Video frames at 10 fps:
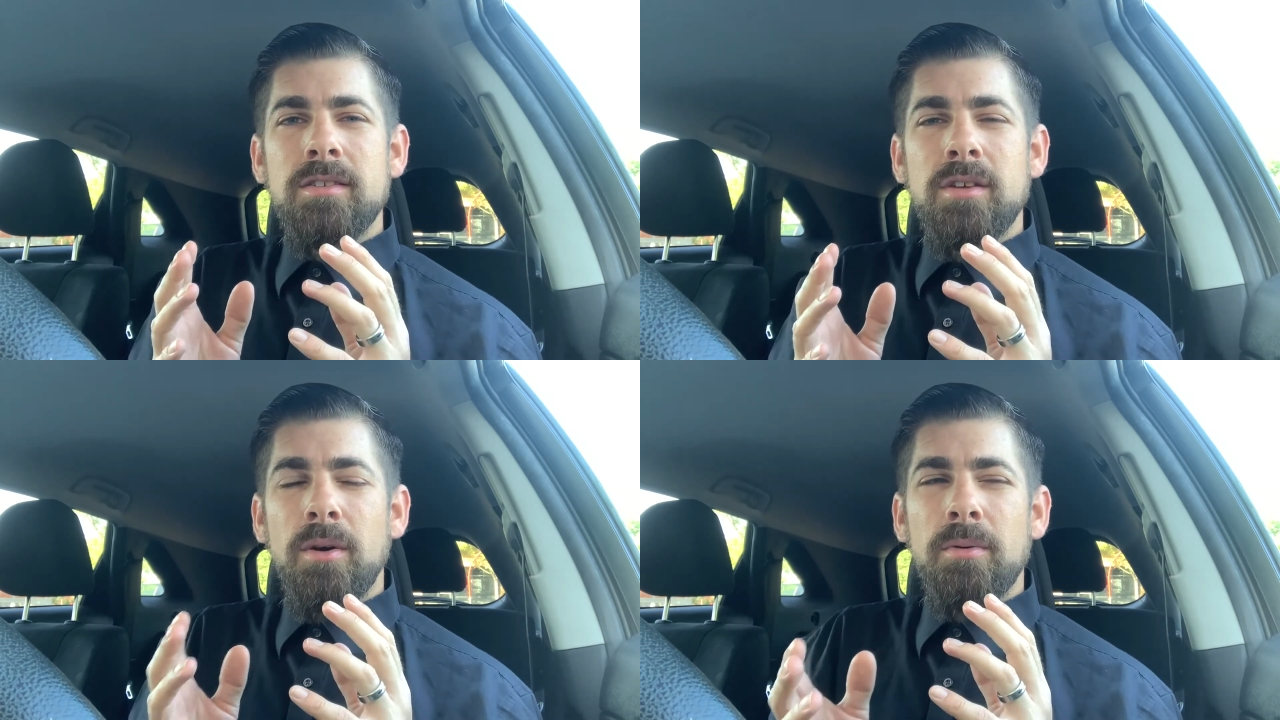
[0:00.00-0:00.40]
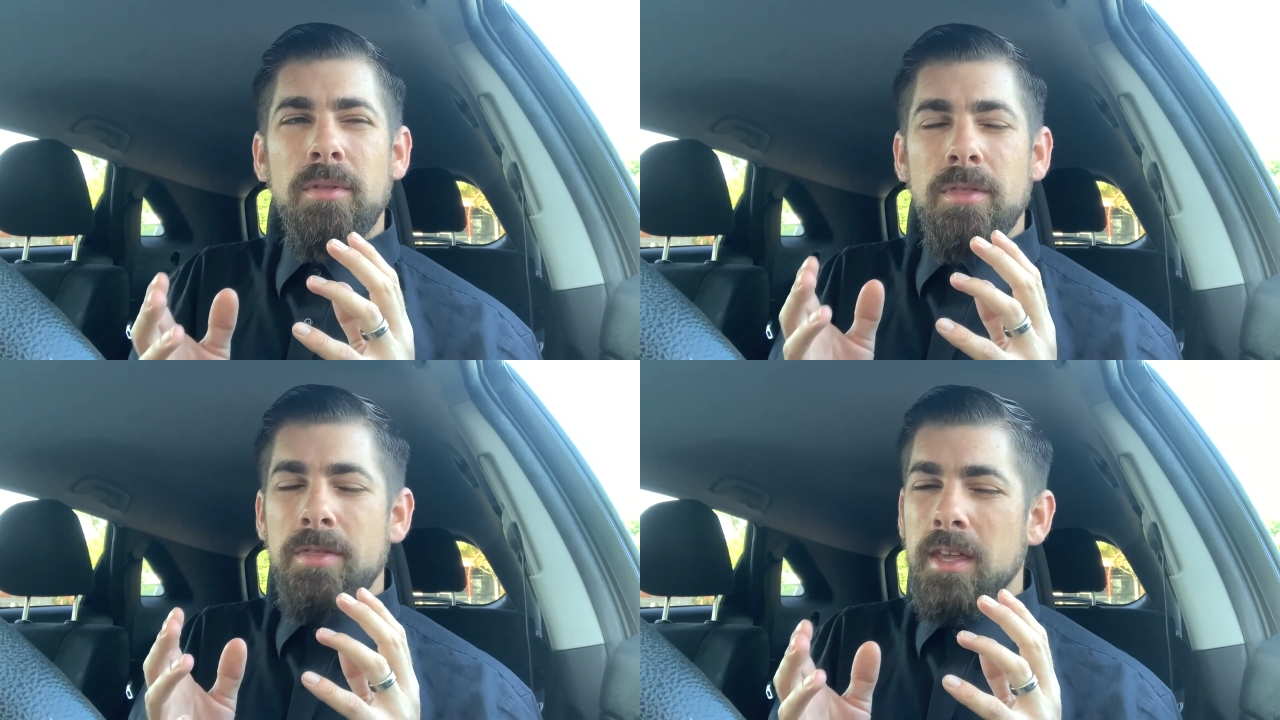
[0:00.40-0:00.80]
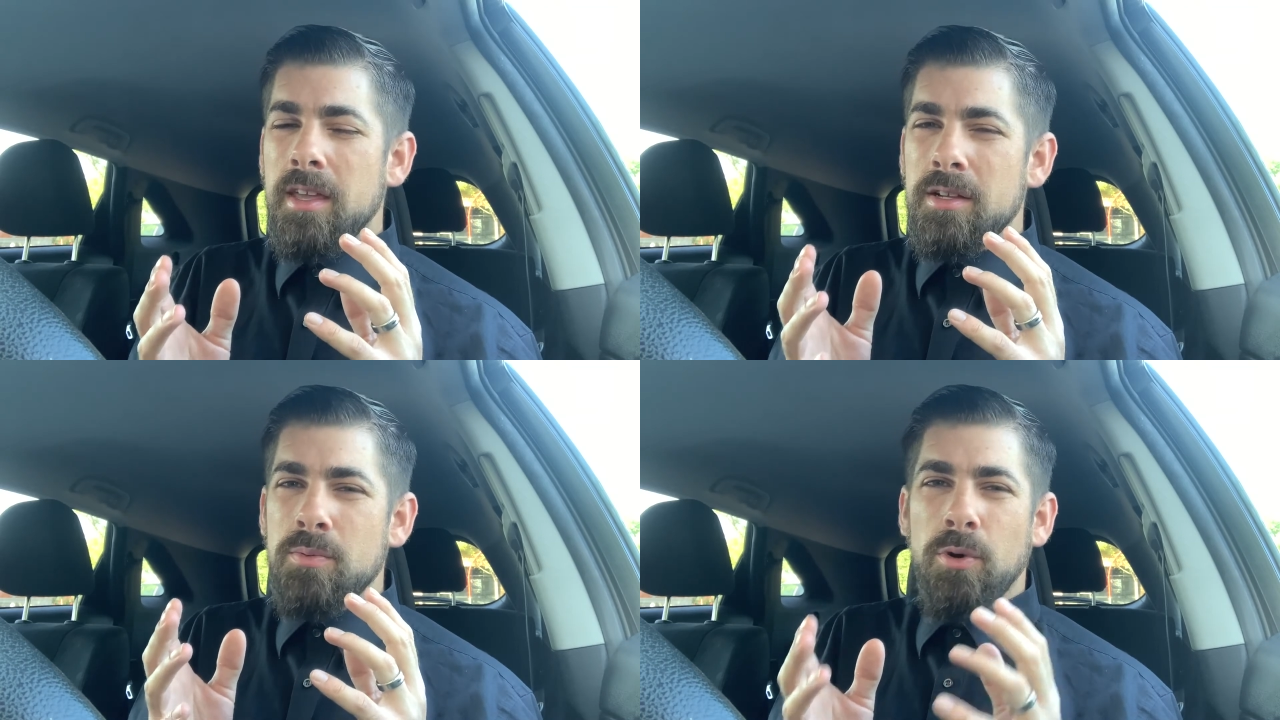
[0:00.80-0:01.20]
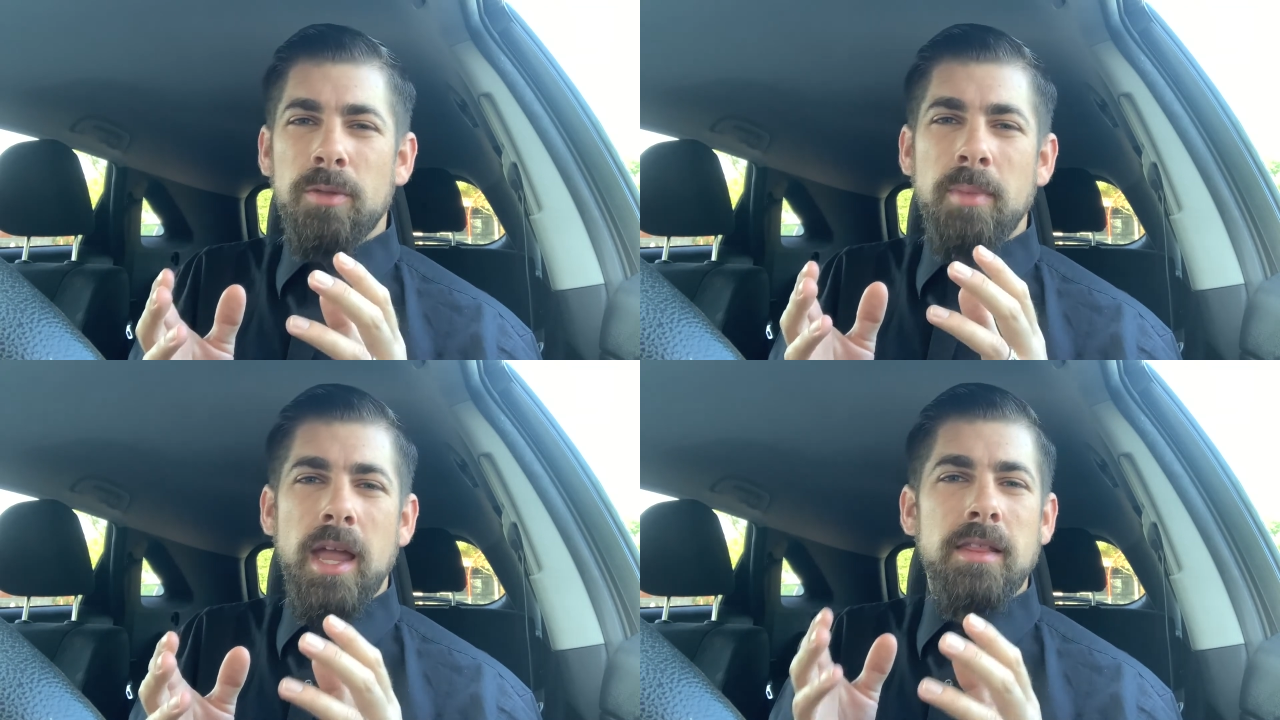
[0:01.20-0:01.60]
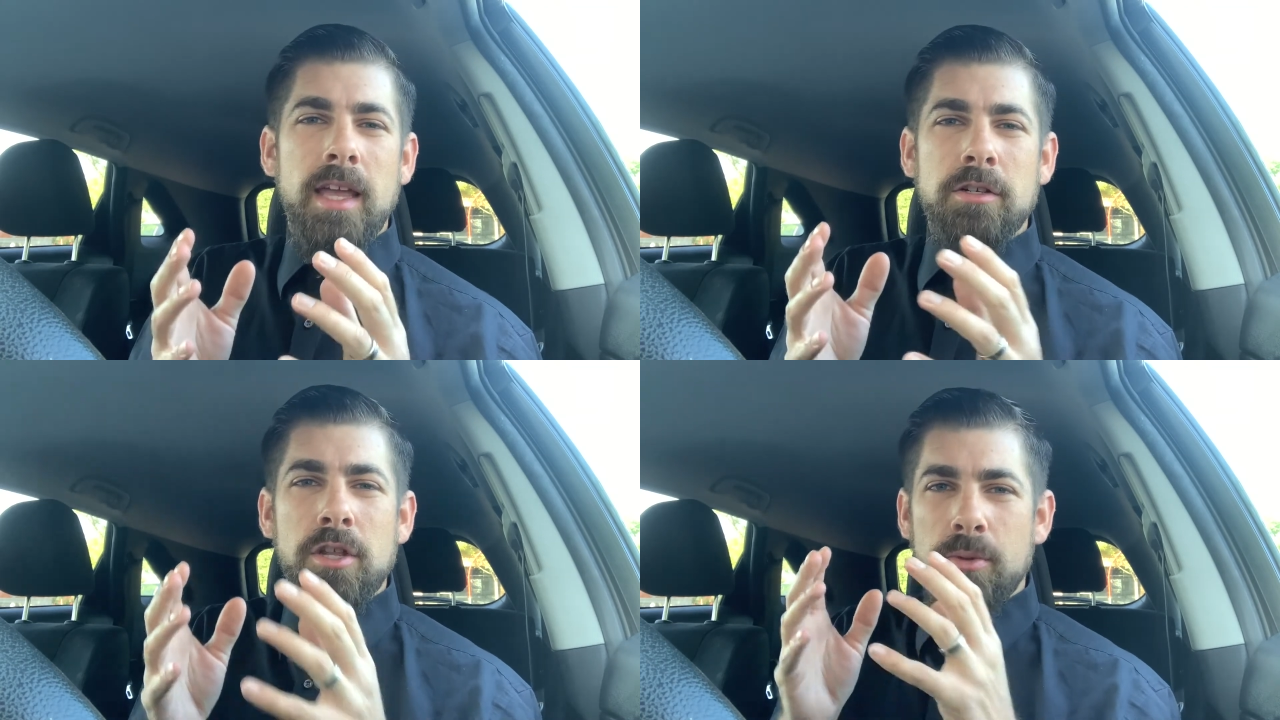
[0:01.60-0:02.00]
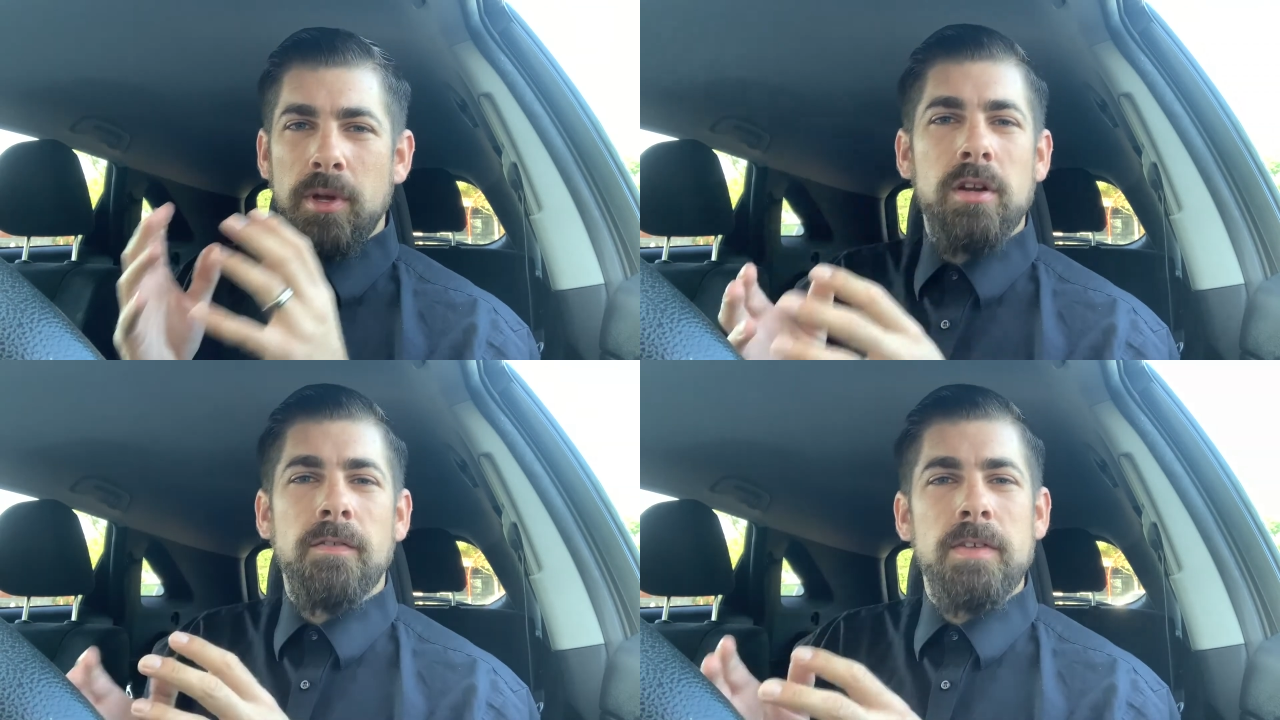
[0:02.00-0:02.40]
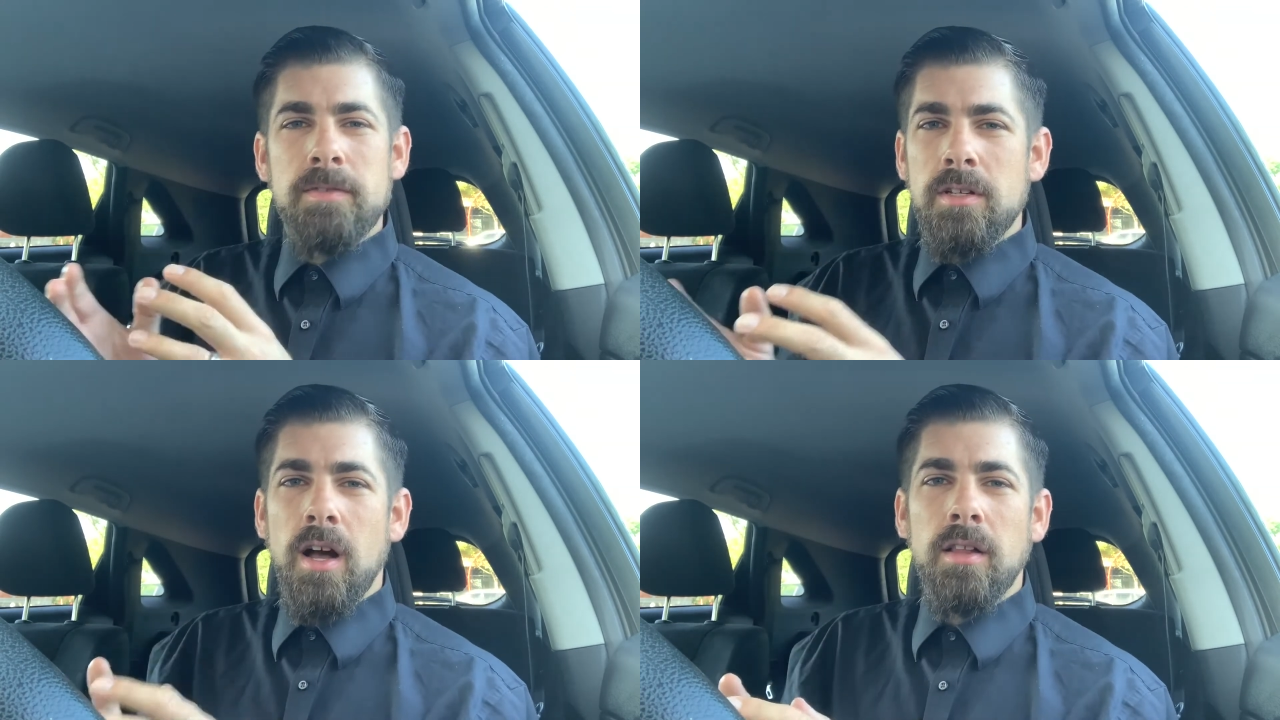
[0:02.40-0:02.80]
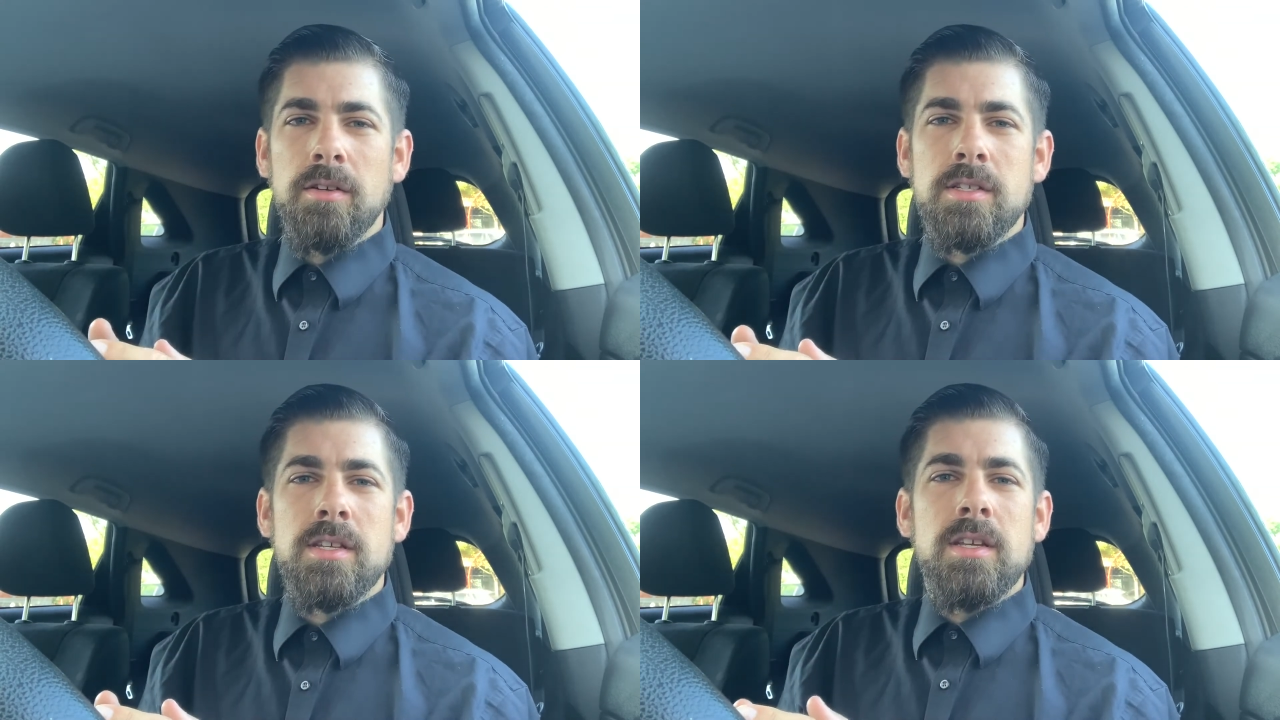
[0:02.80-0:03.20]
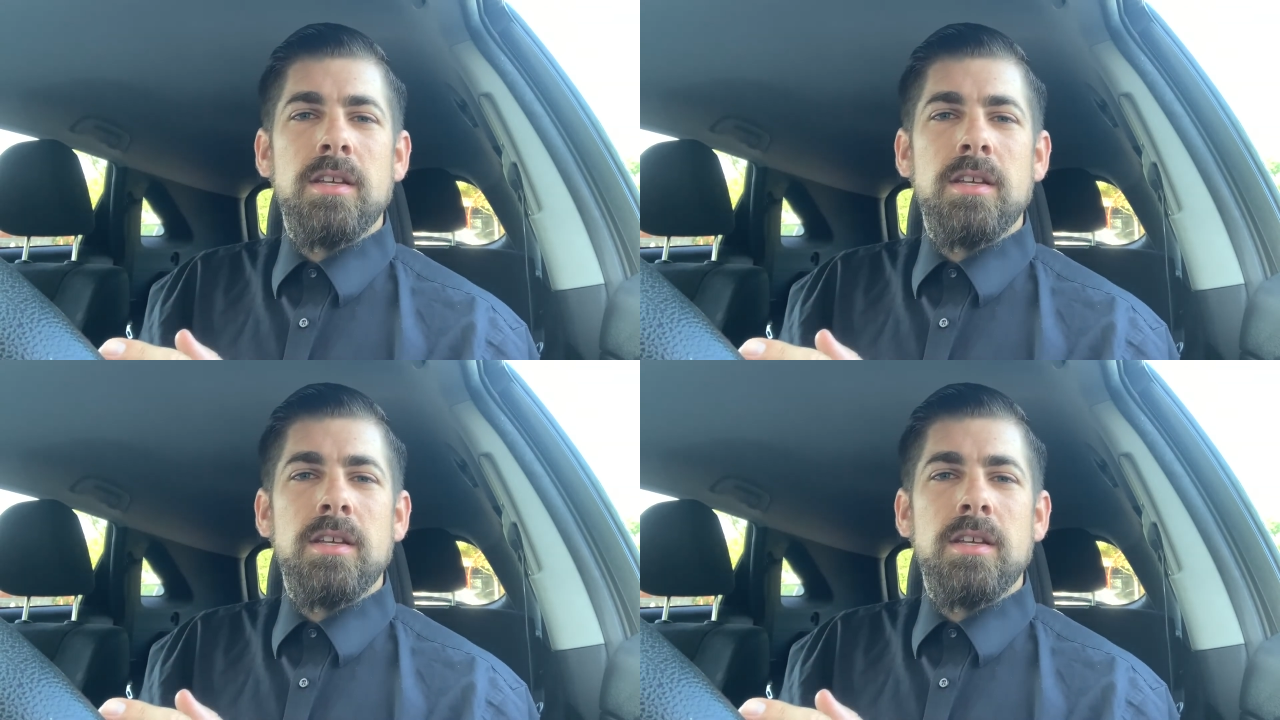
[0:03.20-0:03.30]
don't think it's worth paying the extra $350